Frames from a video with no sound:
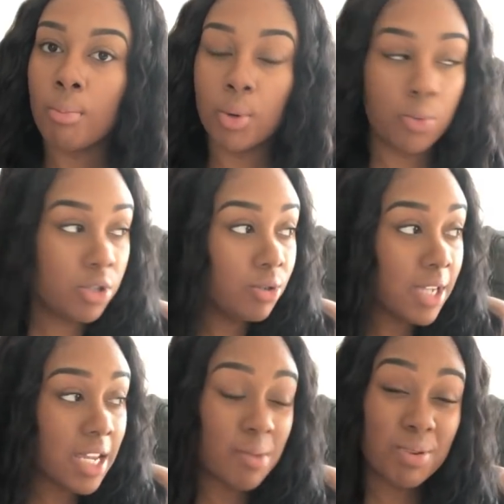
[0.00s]
But when you
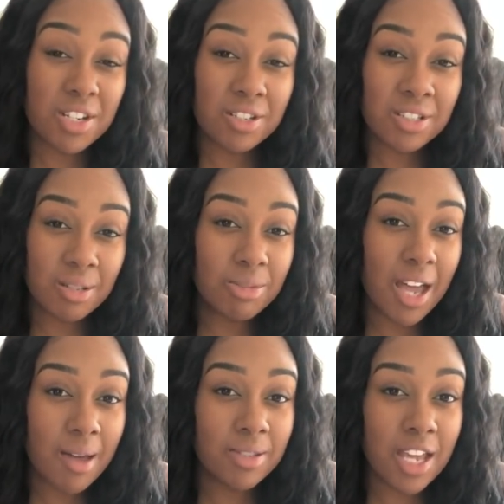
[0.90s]
take a picture,
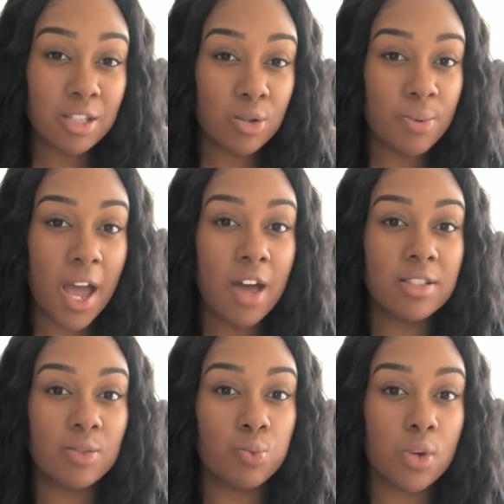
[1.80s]
sometimes that 2 pounds